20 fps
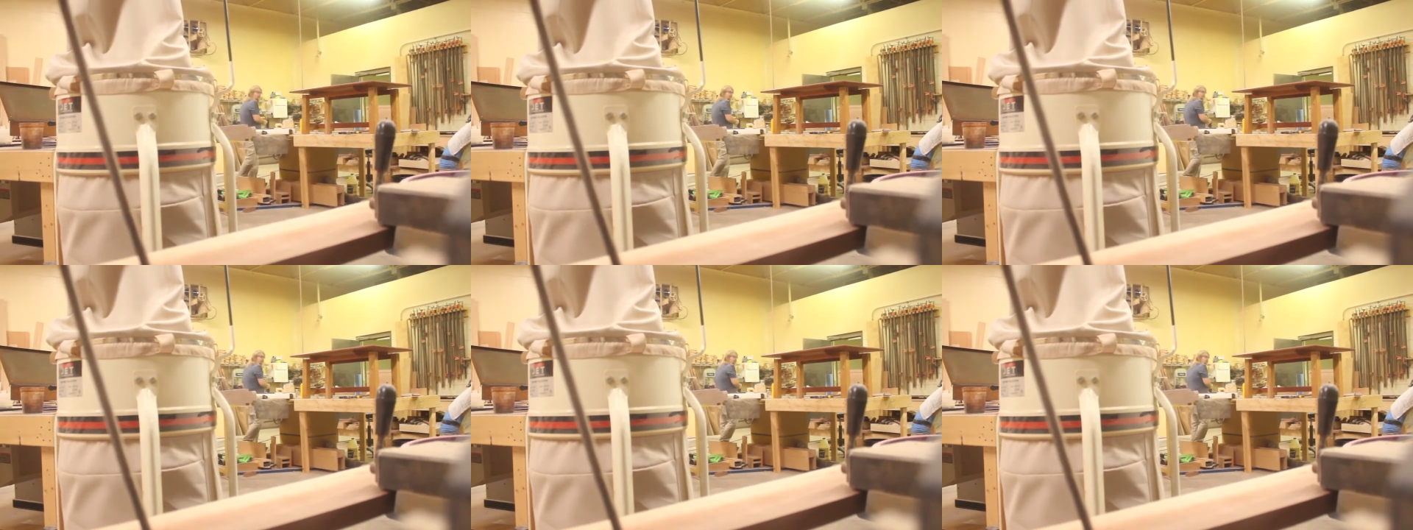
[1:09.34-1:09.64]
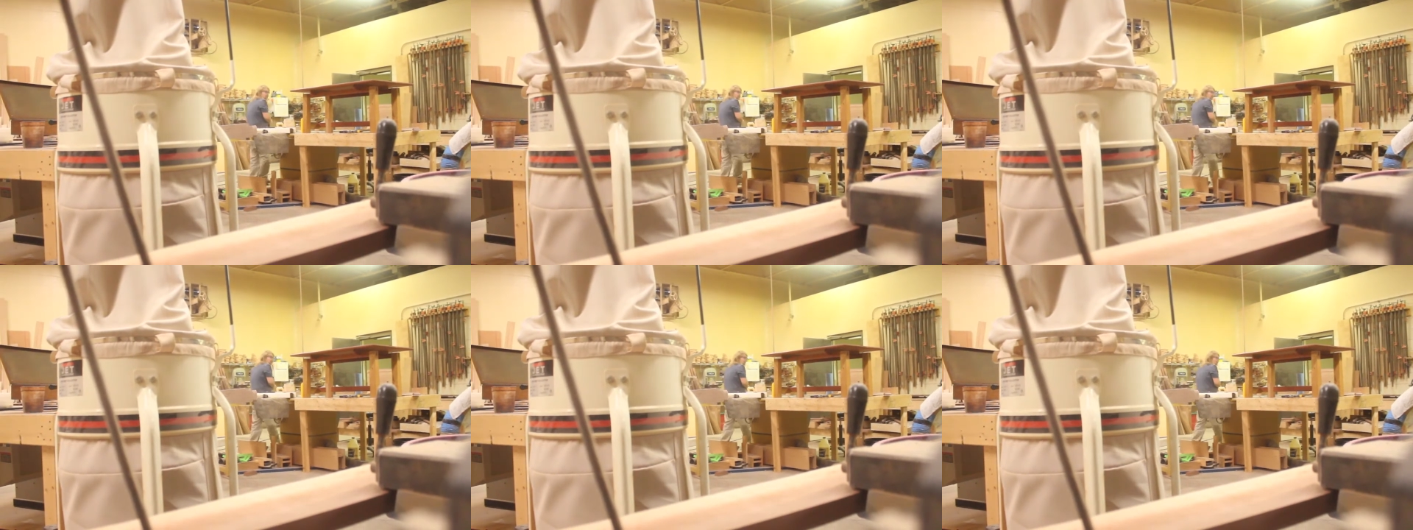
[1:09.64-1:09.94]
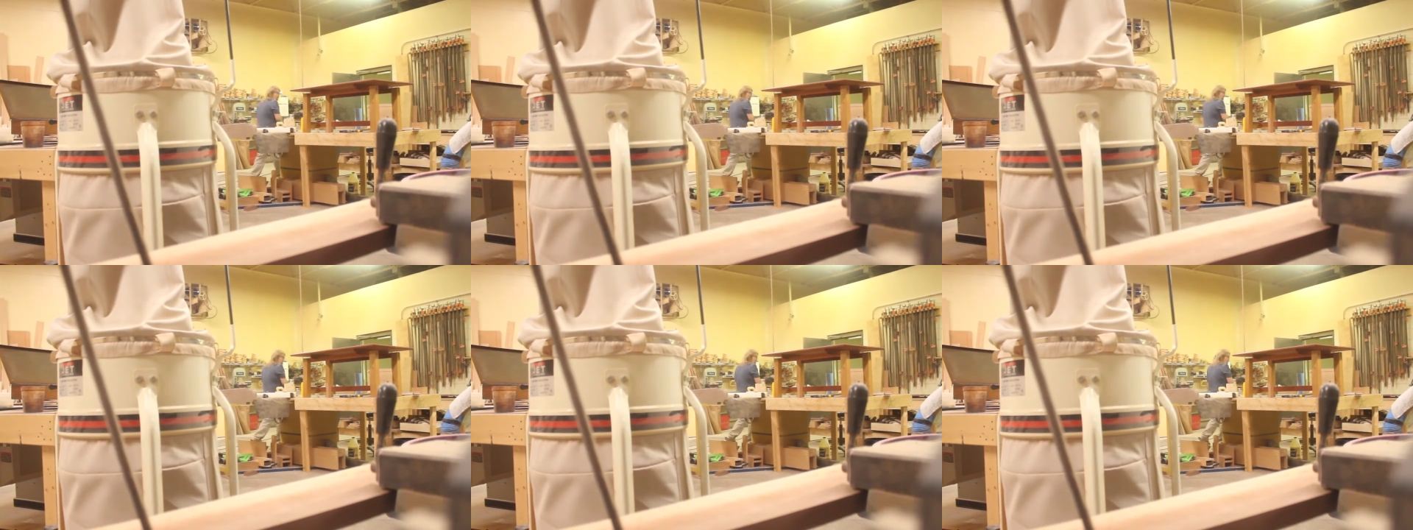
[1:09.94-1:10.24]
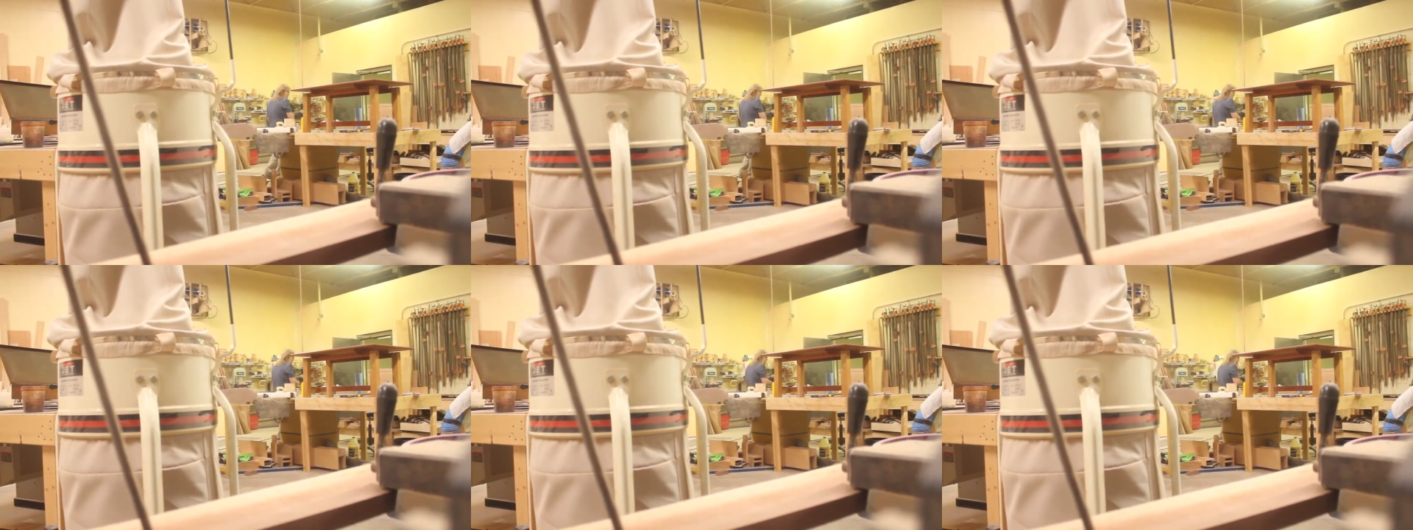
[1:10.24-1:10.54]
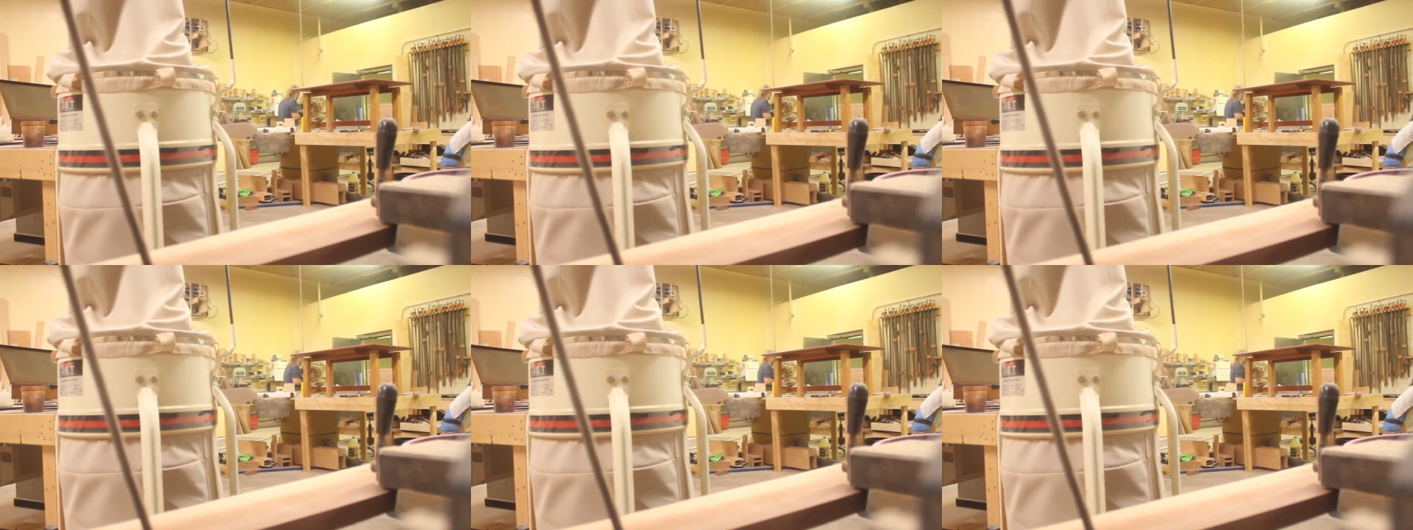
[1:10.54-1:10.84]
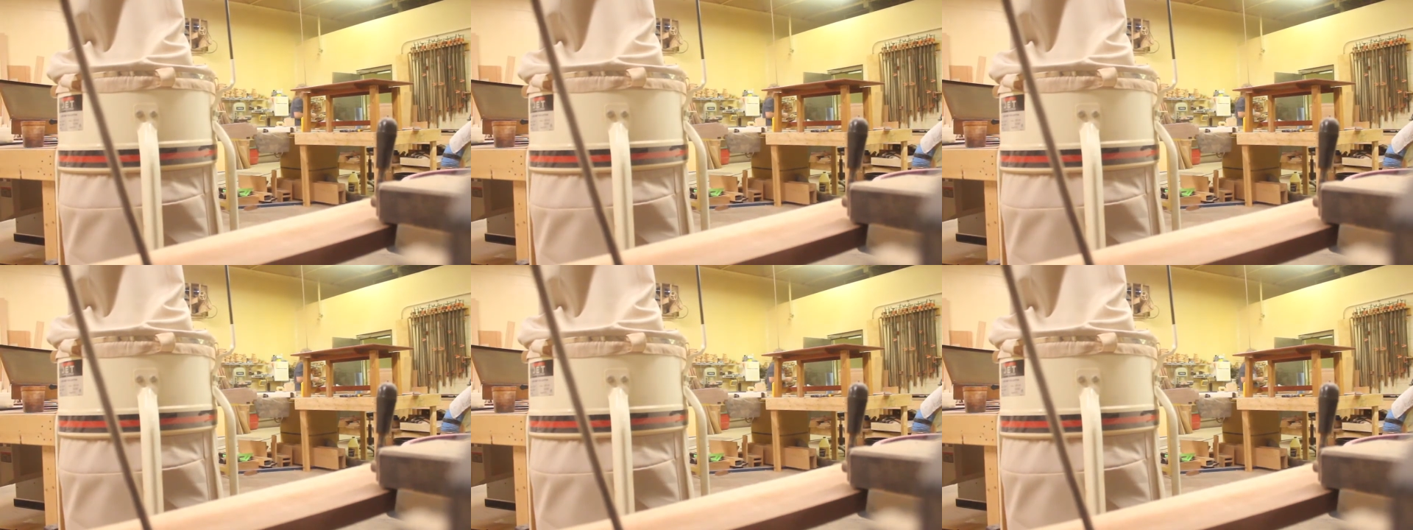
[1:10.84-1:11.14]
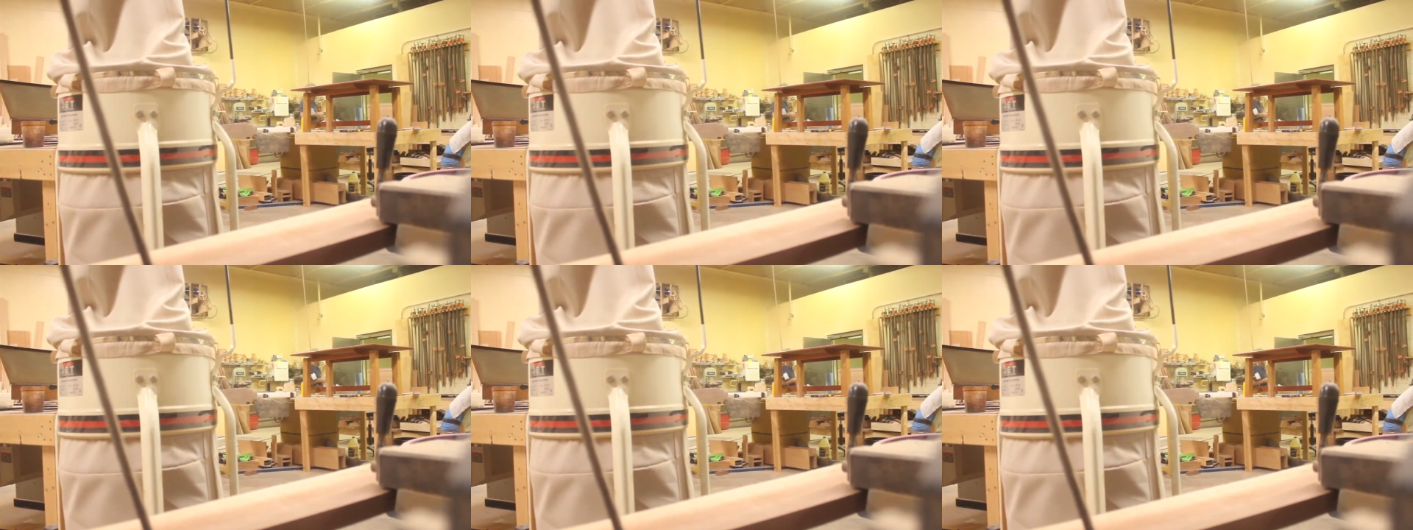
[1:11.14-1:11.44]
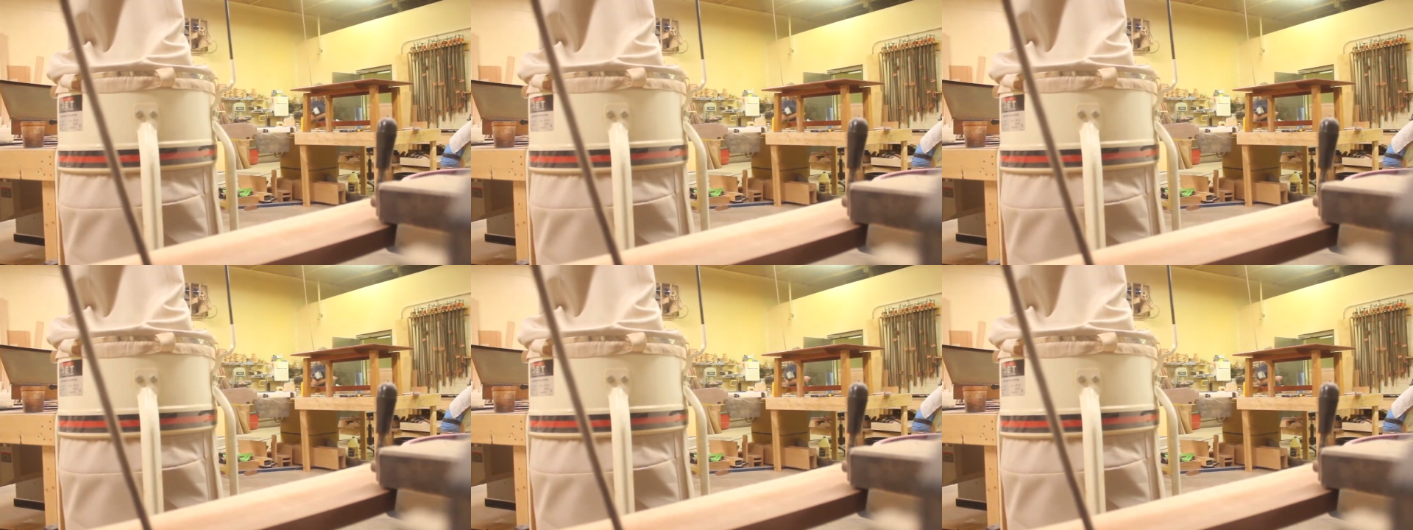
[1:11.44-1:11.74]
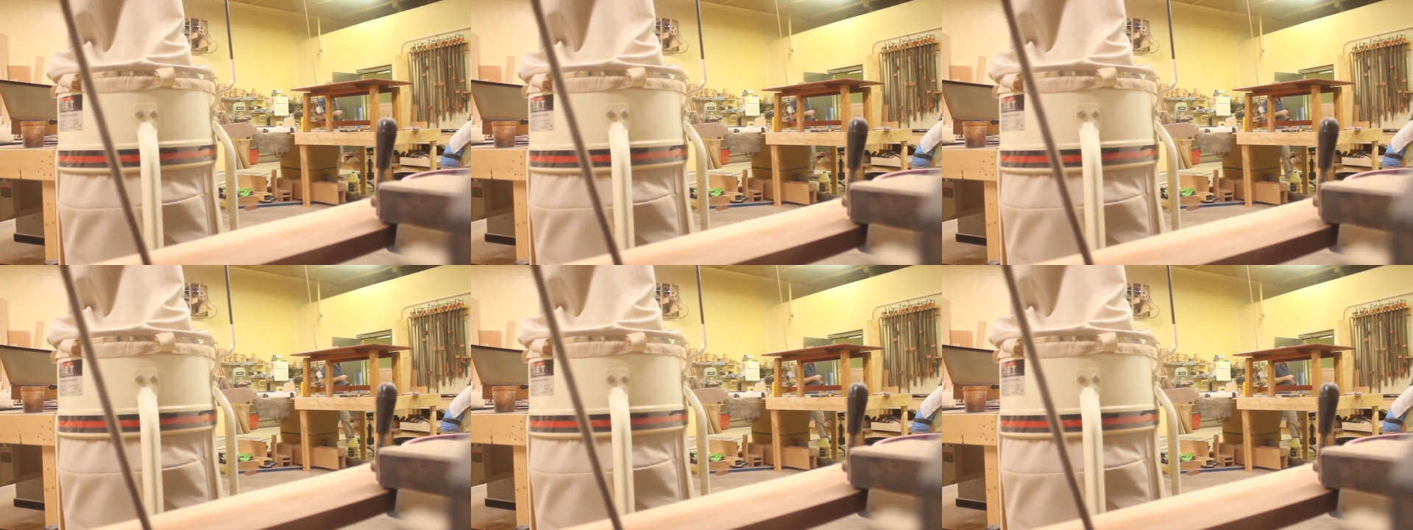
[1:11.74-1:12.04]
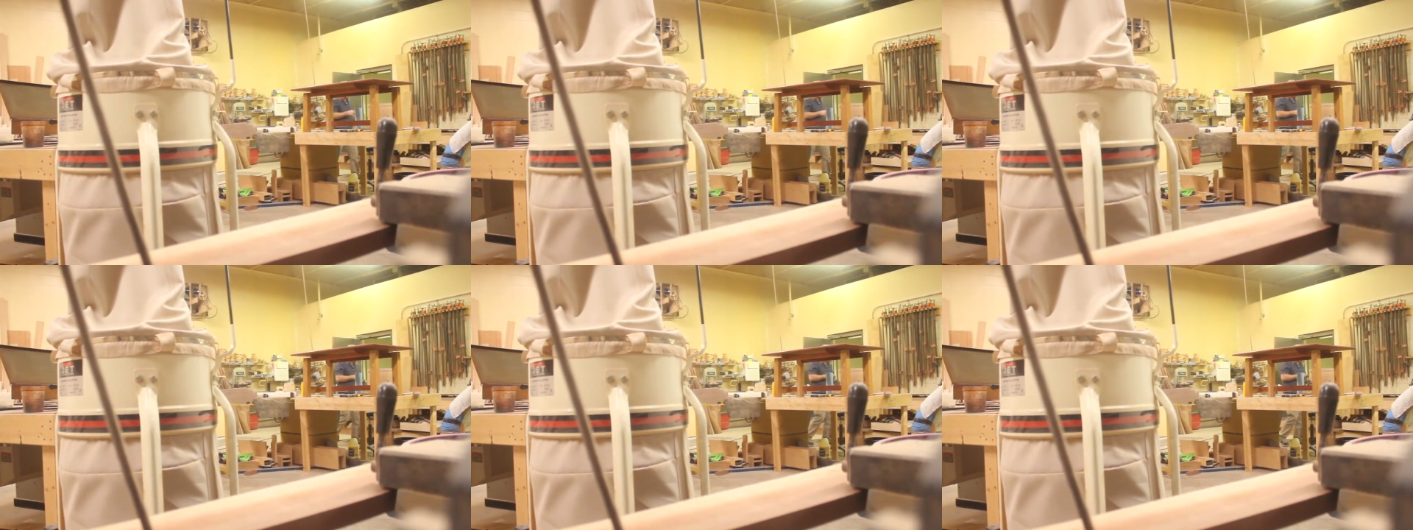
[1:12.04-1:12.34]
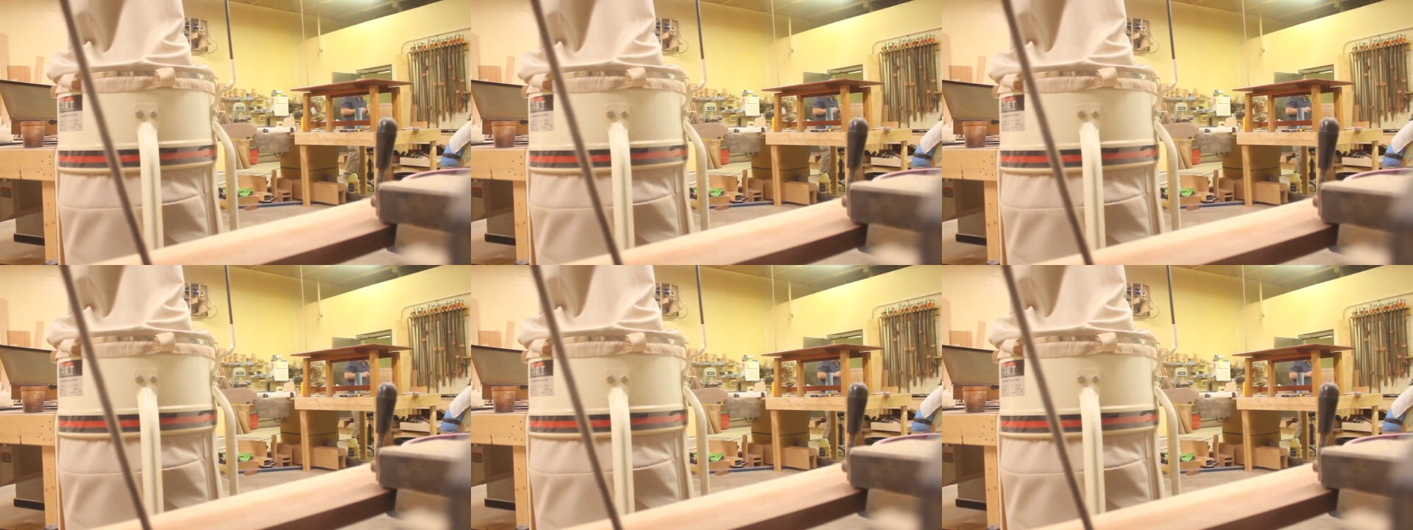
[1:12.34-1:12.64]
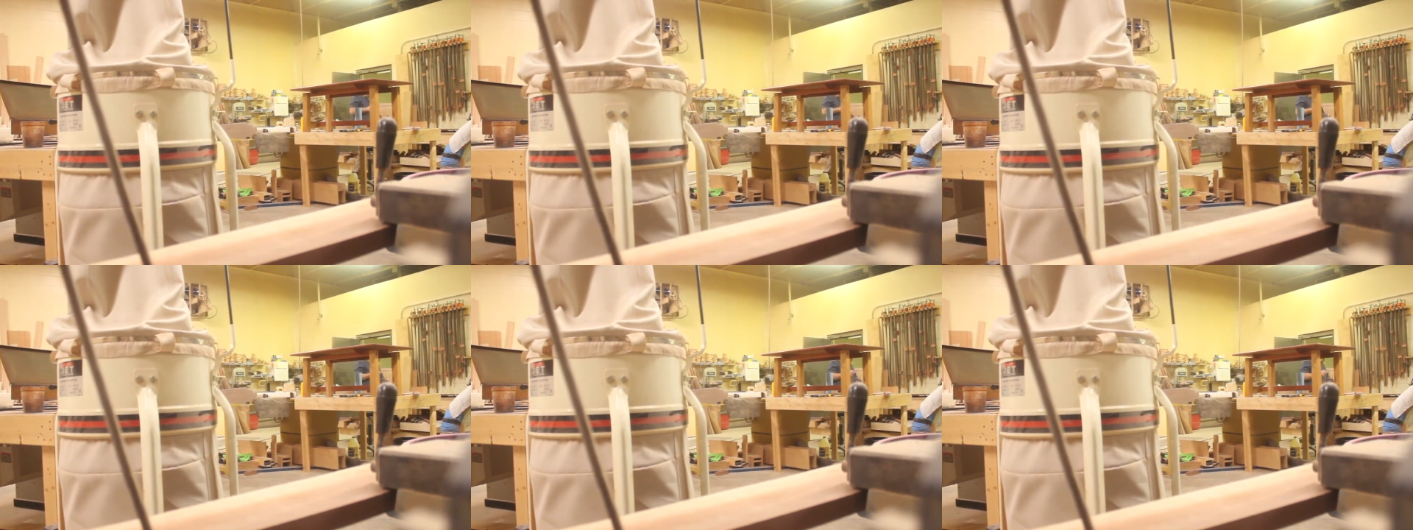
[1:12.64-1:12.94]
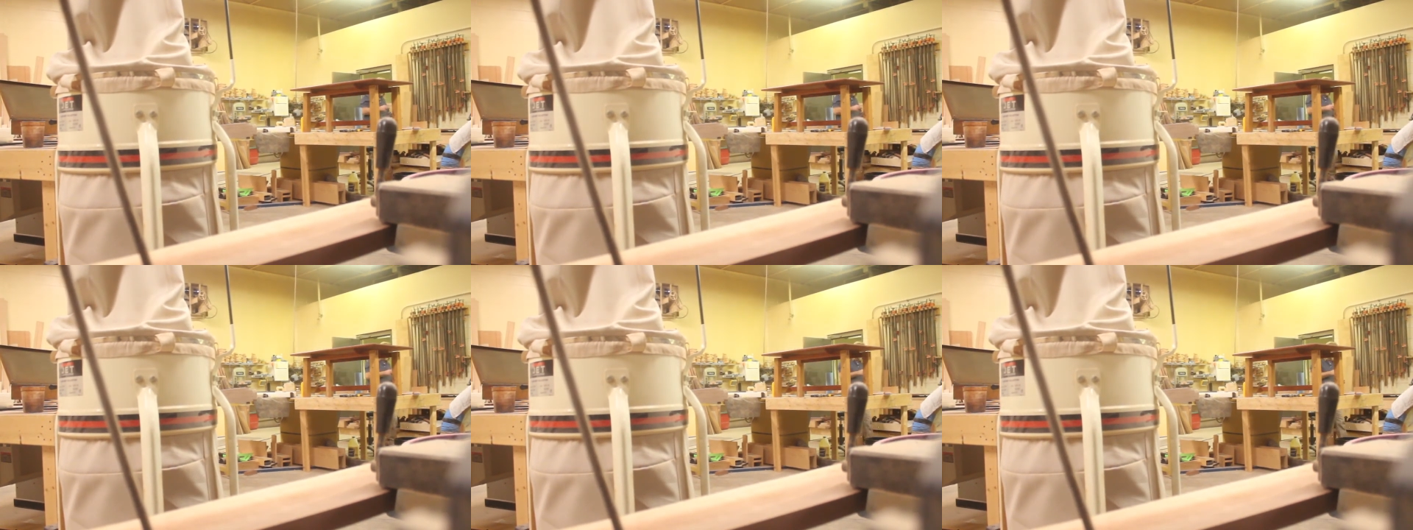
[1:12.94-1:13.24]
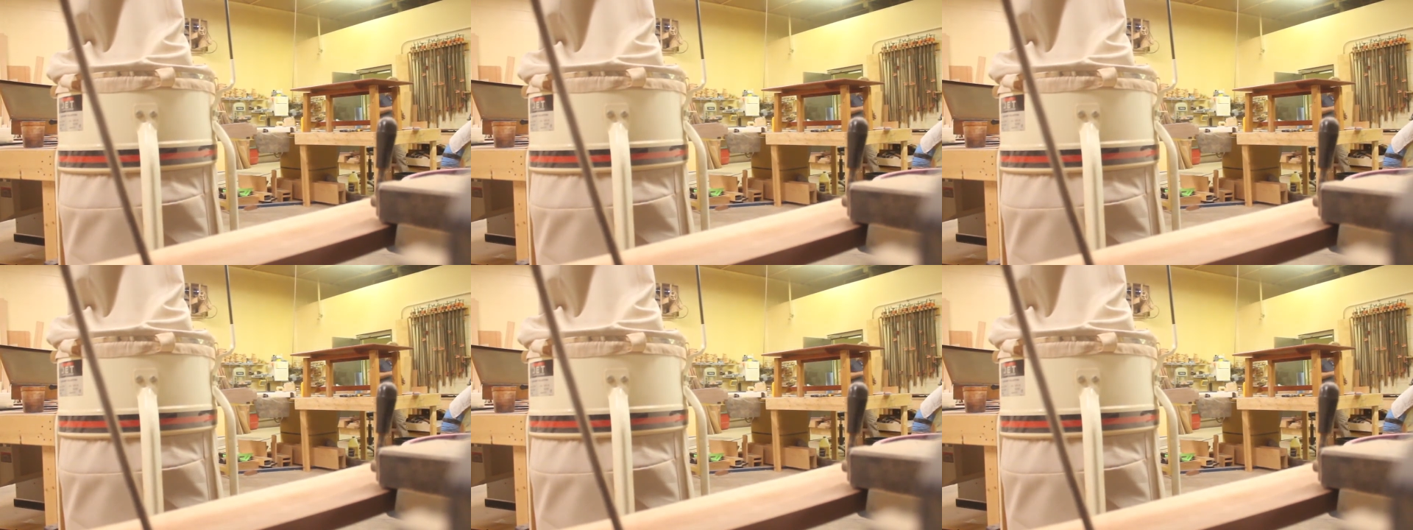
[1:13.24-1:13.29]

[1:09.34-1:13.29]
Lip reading: Nobody's mouth can be seen.